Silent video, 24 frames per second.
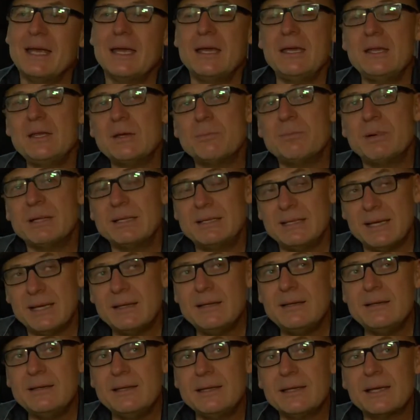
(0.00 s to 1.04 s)
You know, but the
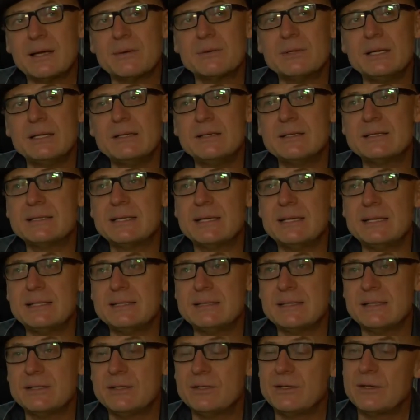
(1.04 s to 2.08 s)
other thing I wanted to say is
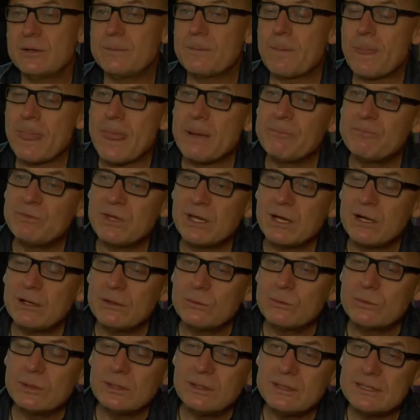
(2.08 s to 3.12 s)
that you know the
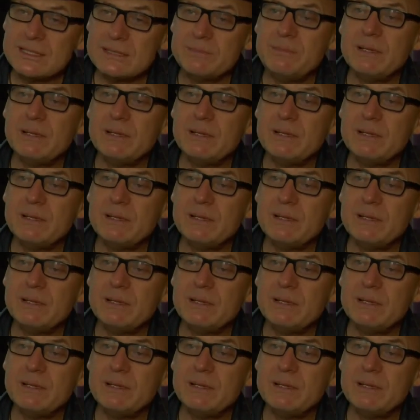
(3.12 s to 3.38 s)
whole world is